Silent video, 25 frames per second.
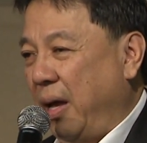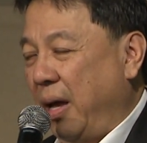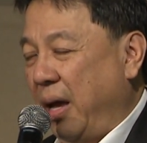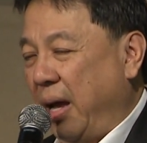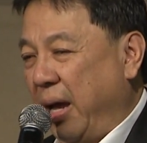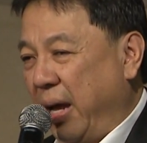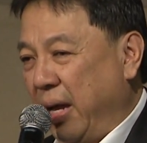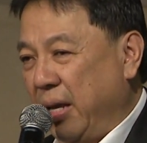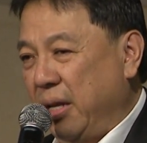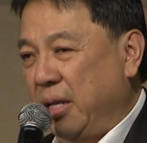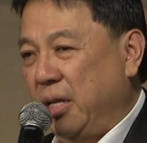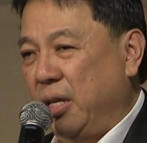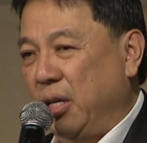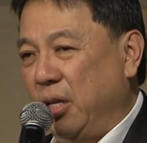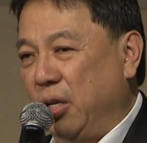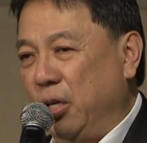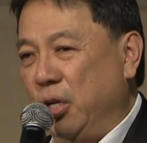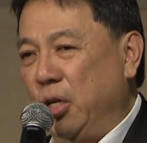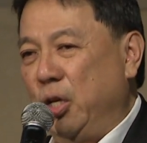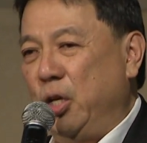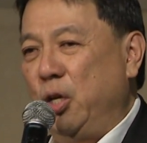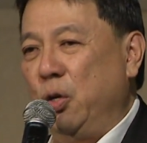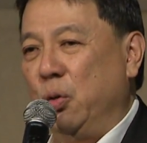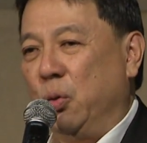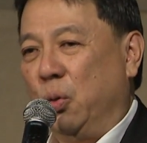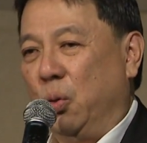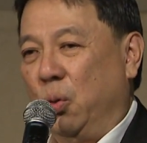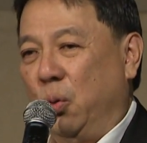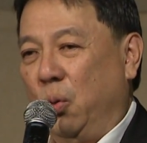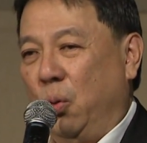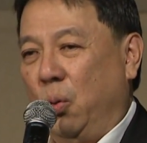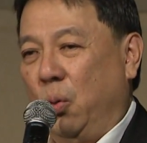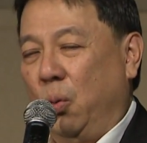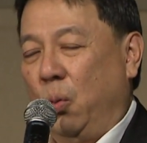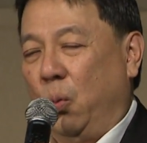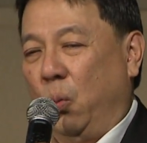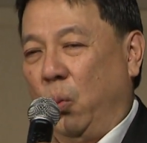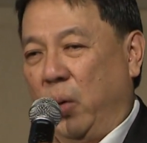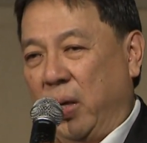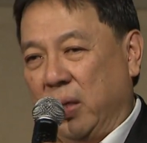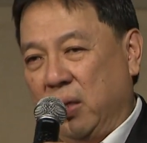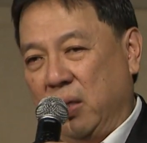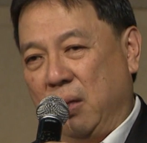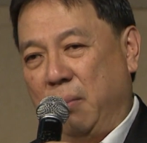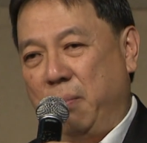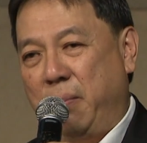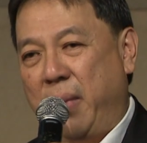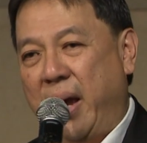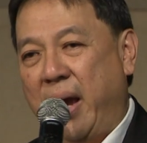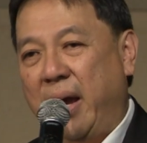And he knew what
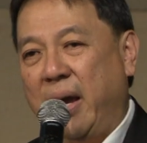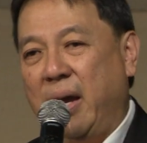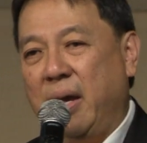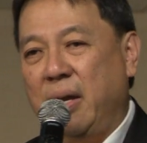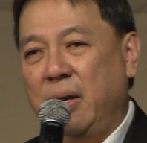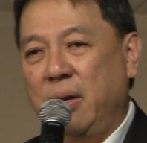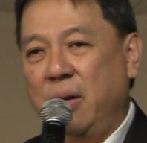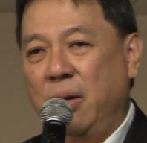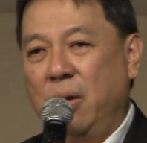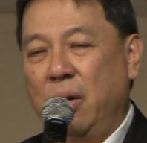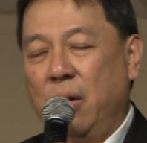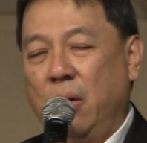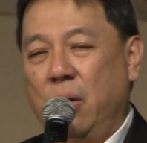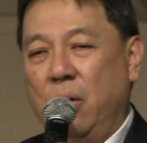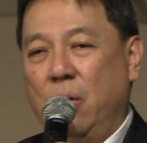the man